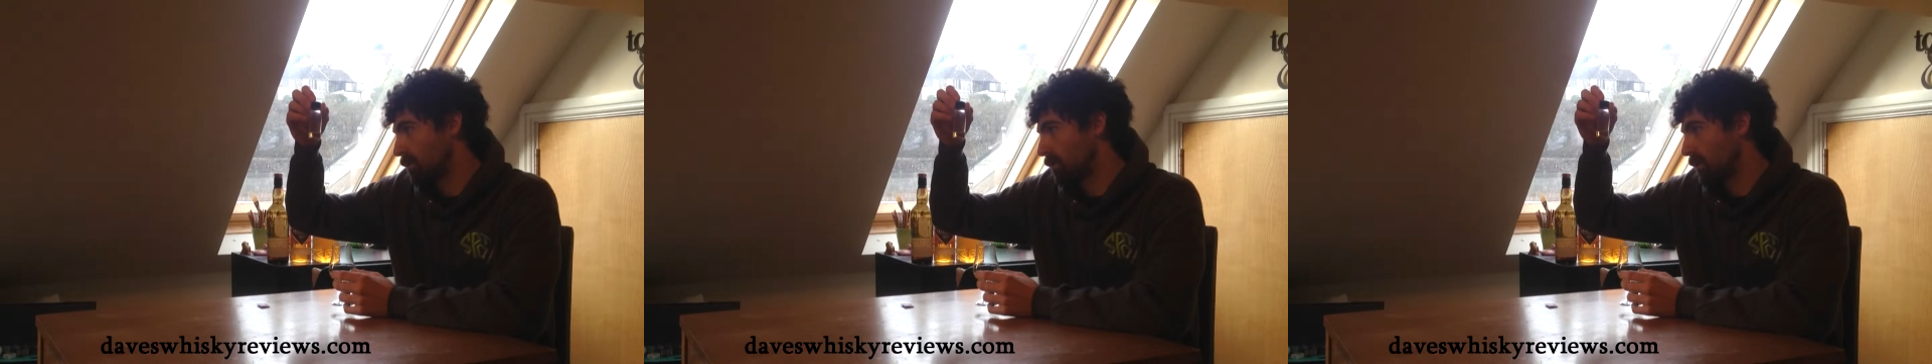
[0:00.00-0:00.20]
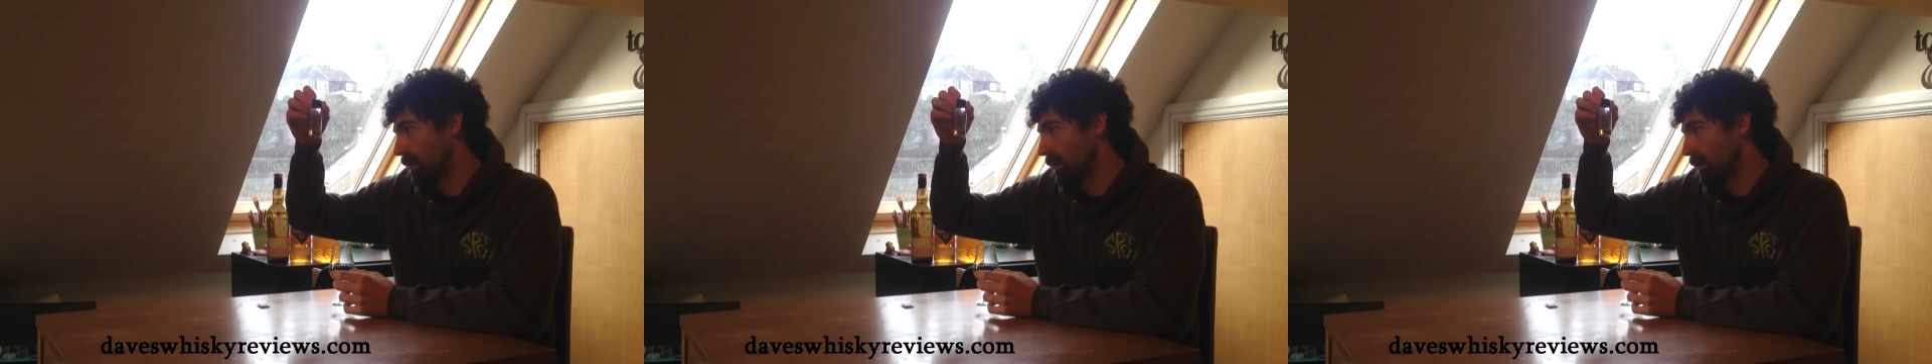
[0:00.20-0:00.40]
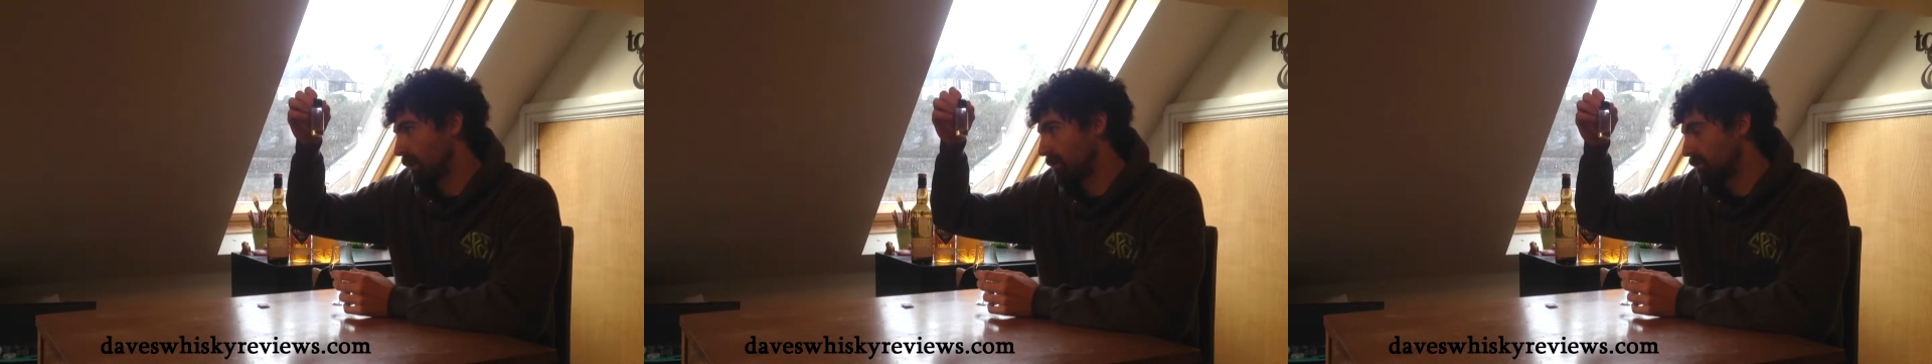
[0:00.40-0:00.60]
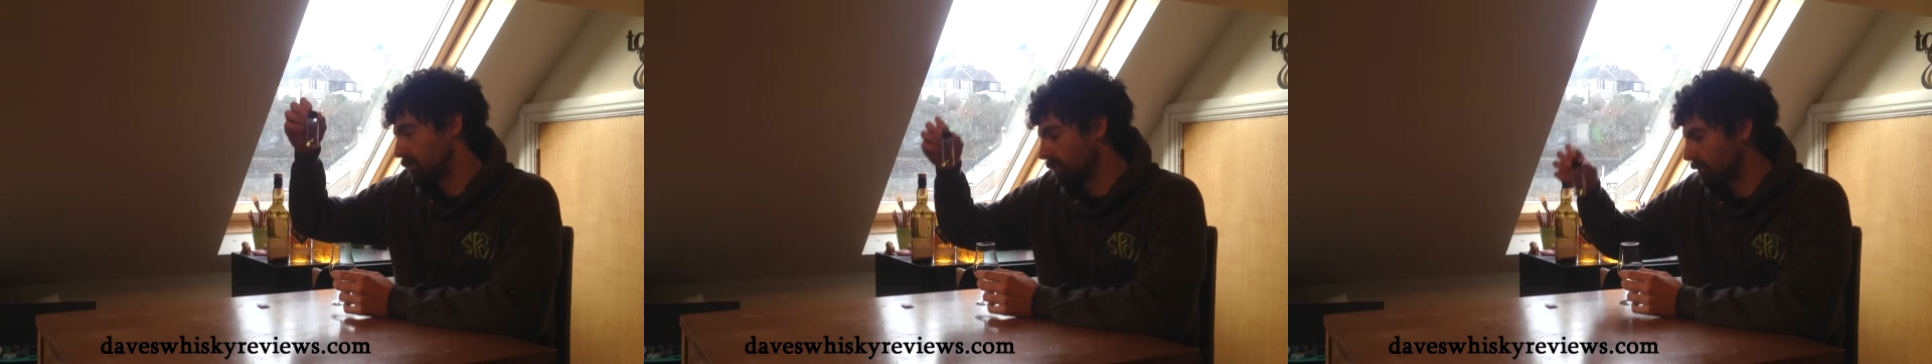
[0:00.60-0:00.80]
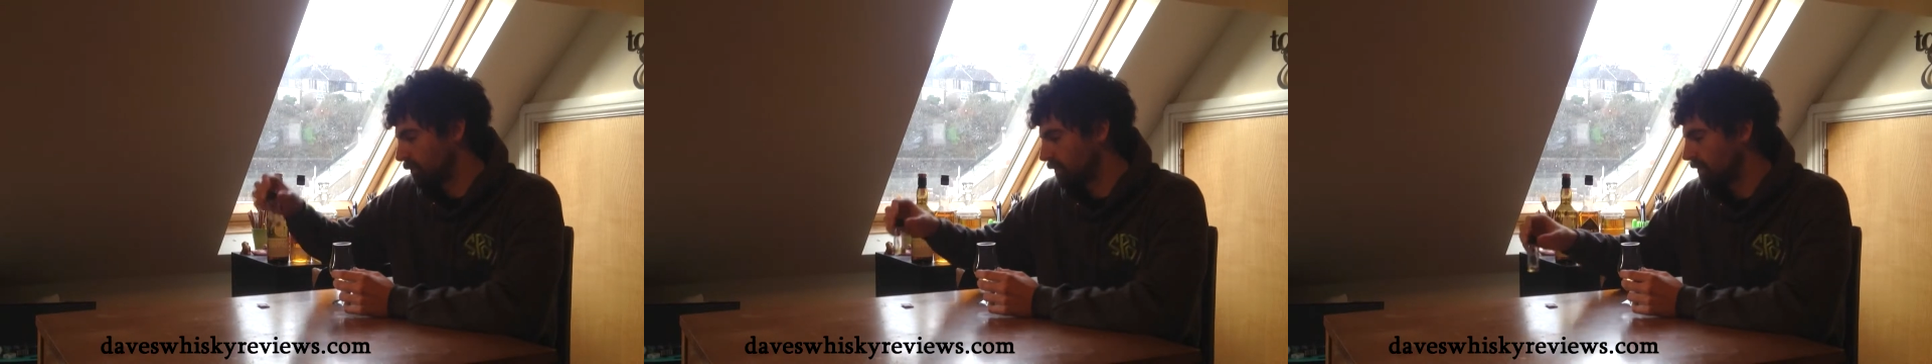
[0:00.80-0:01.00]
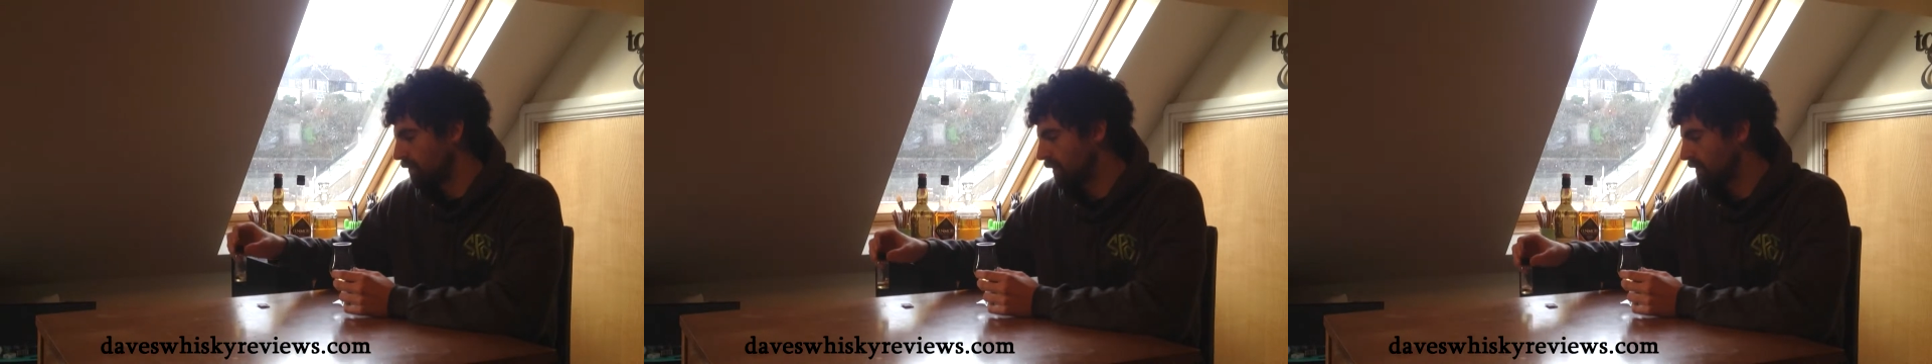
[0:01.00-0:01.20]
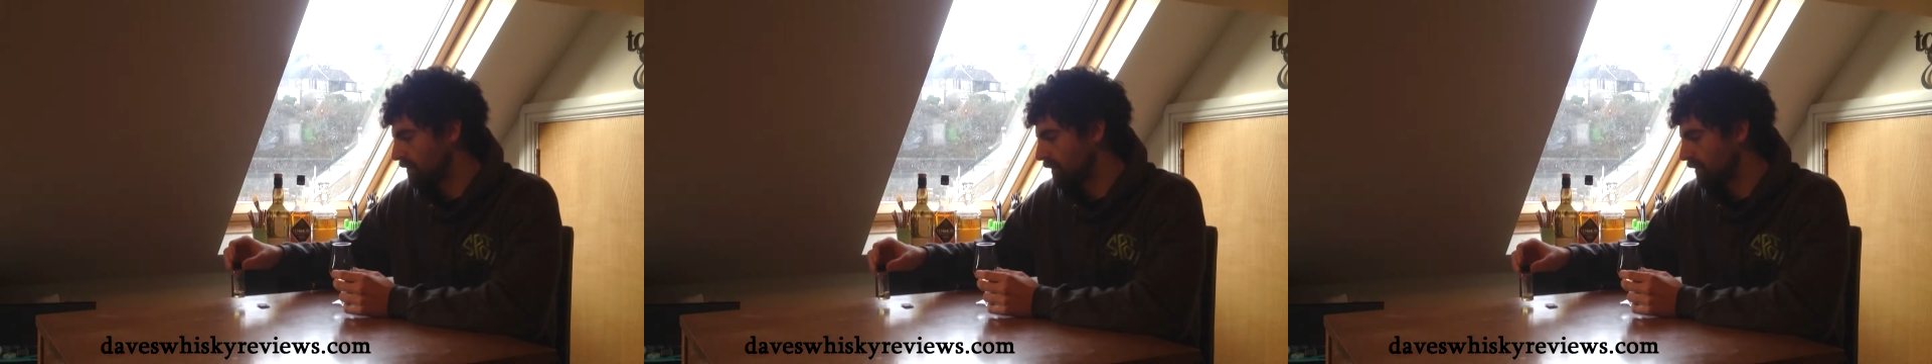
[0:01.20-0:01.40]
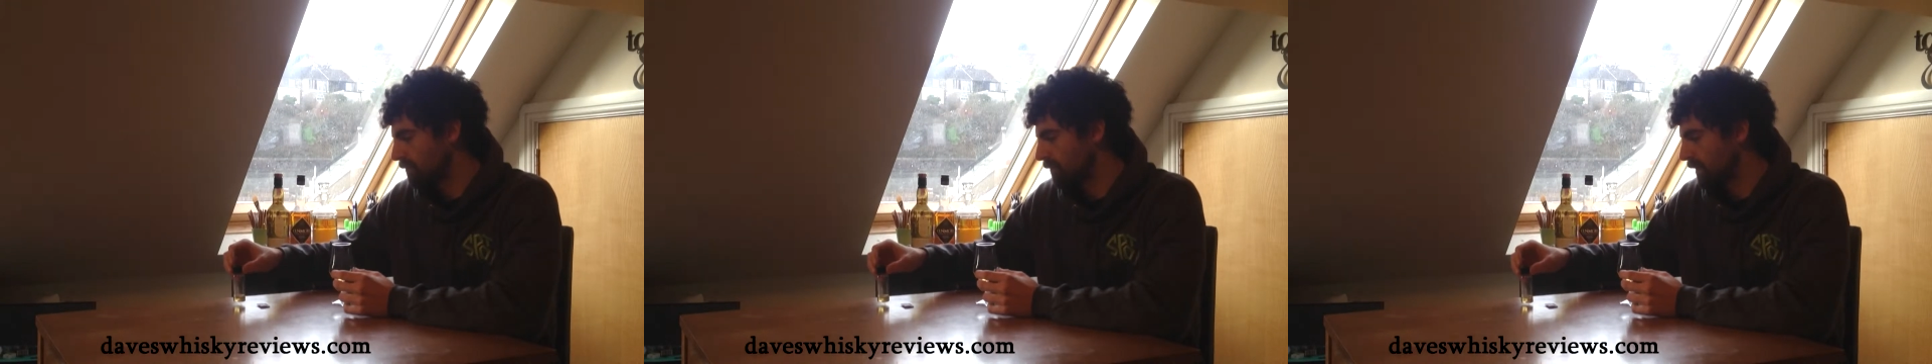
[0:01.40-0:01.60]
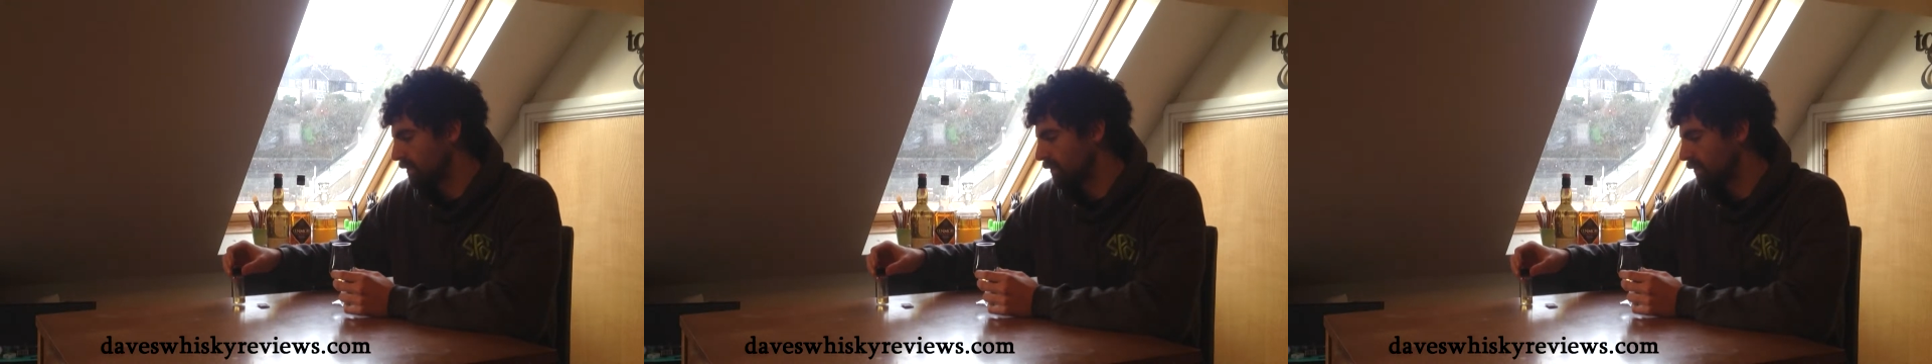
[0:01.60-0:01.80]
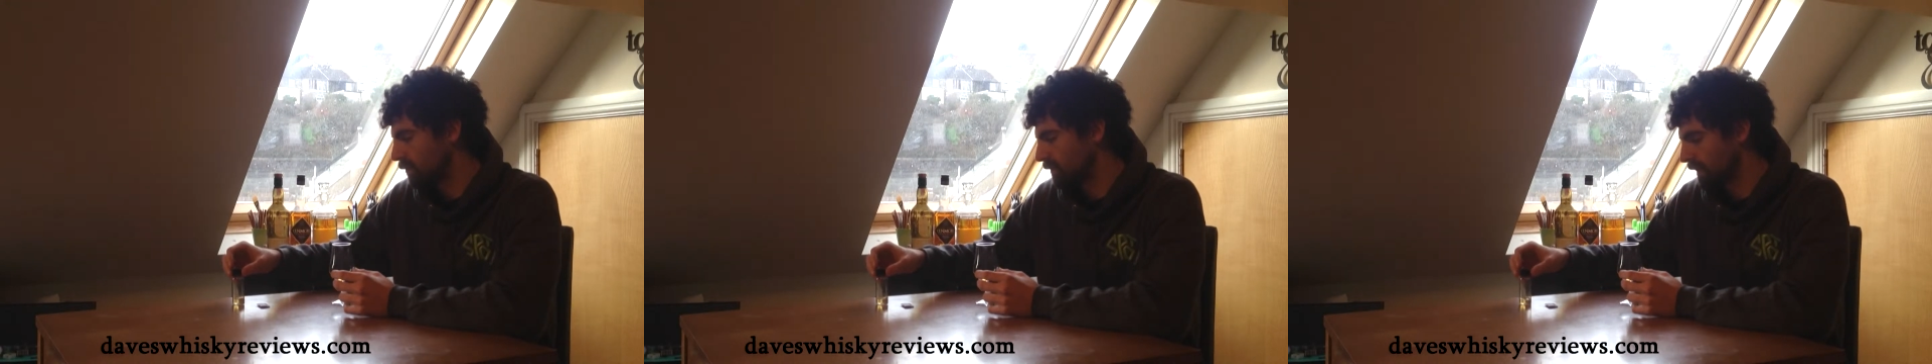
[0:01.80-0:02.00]
quite light gold, I'd say that's mid
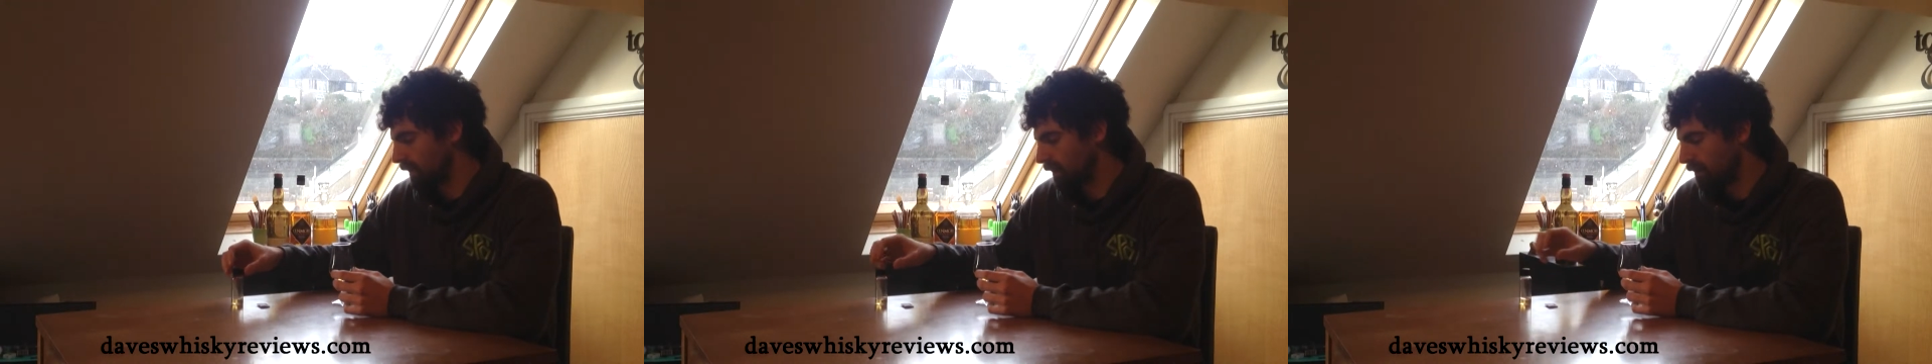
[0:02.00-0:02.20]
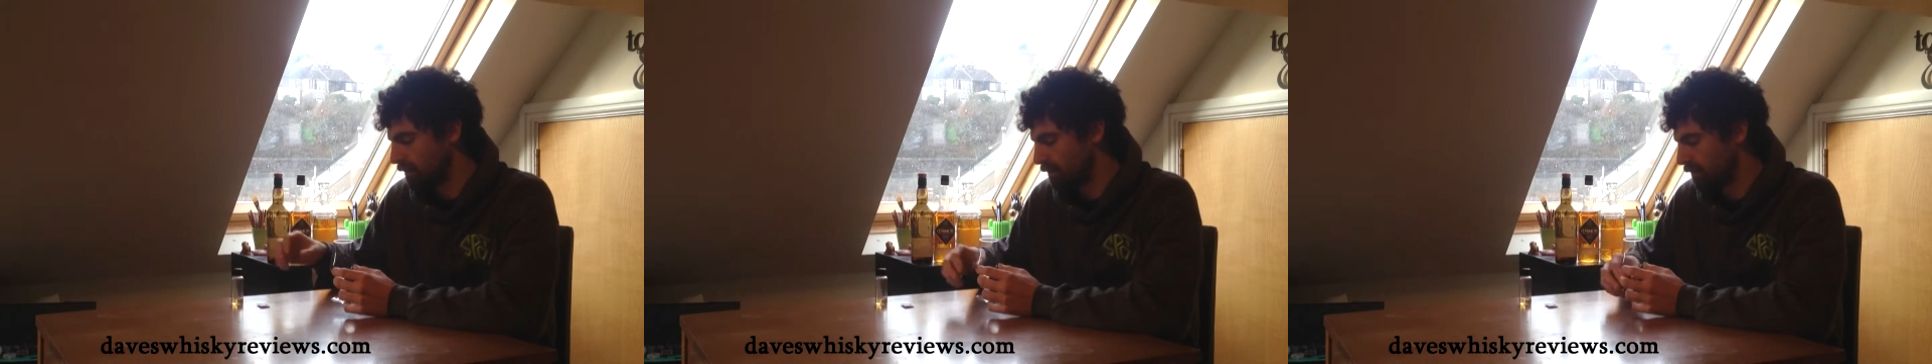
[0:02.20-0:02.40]
gold again.